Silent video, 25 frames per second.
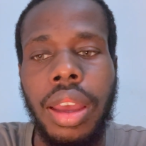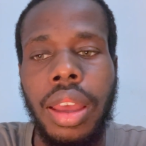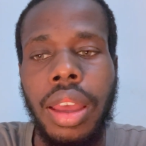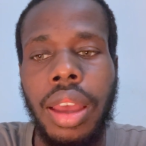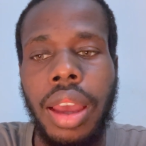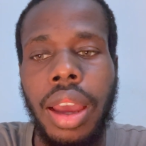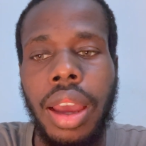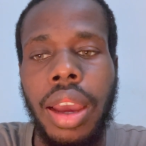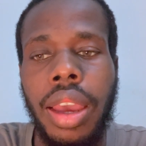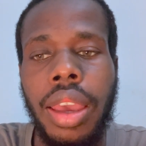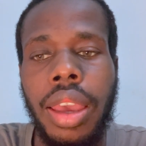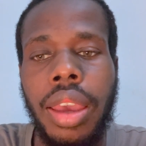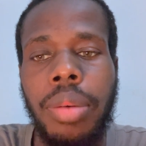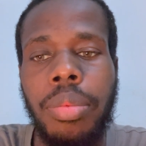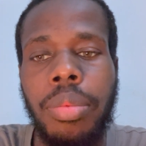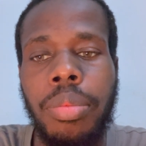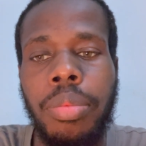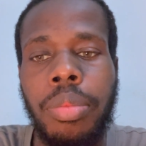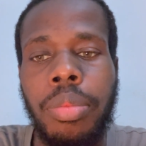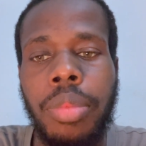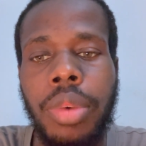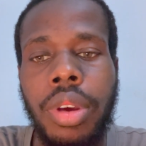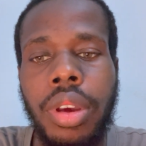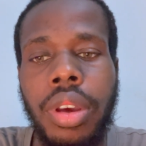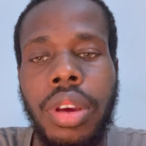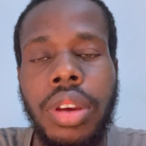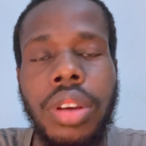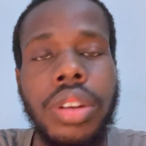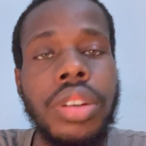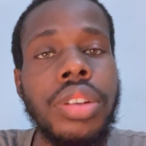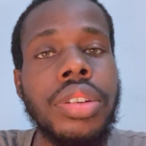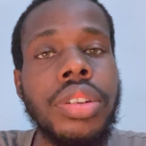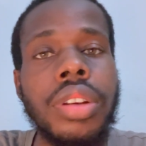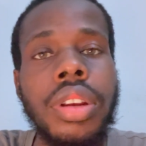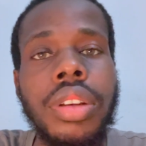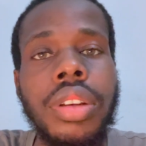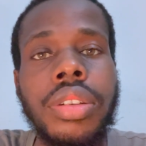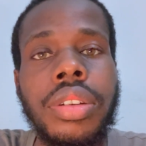I am
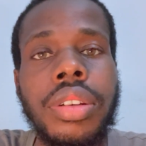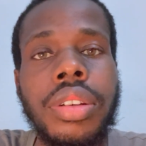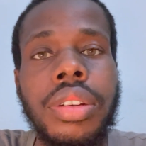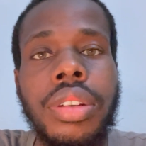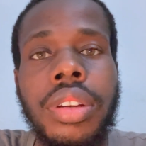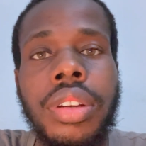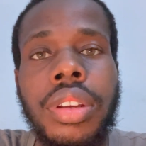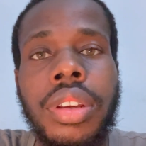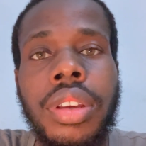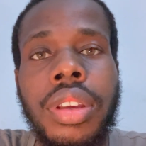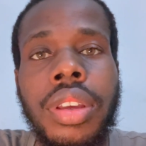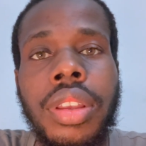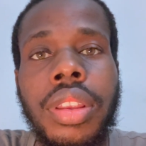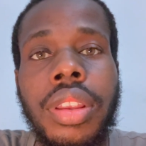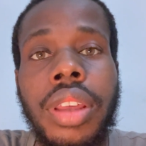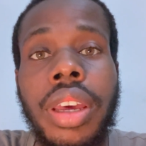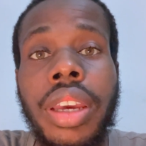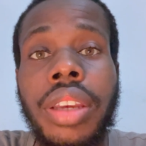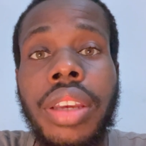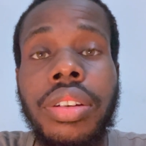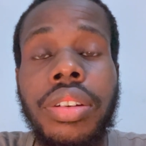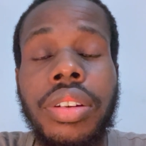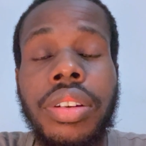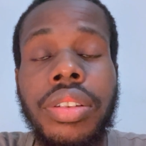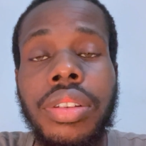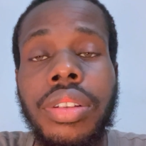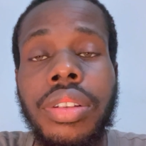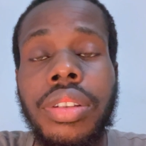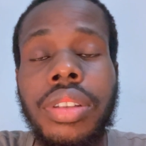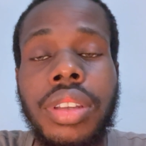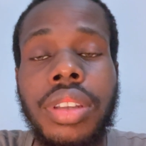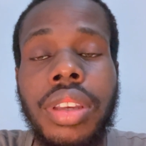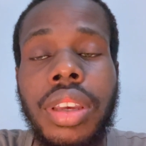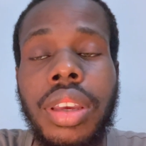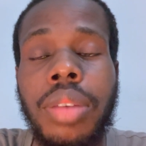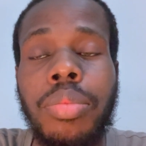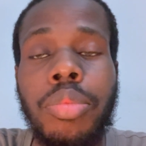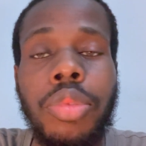certain that it doesn't
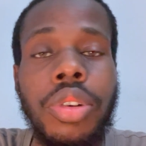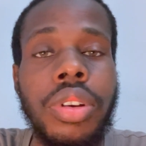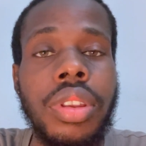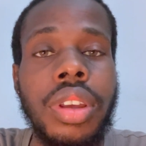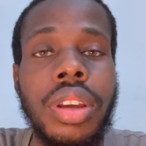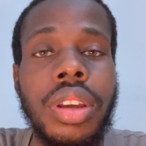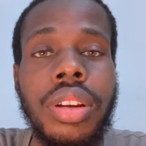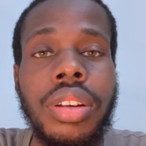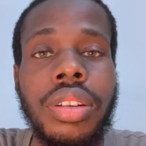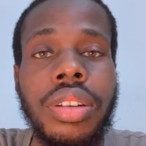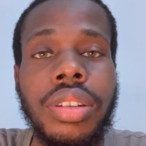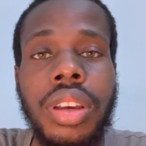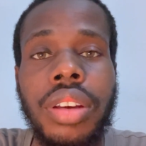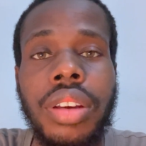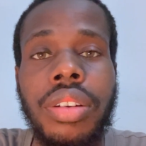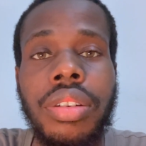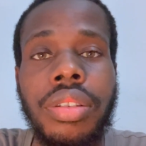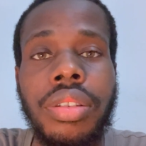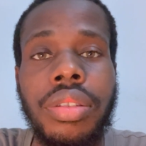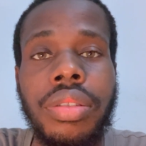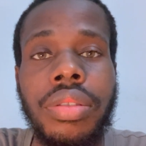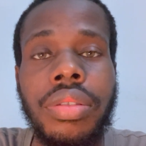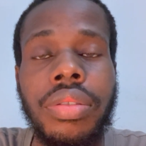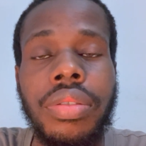take more than a second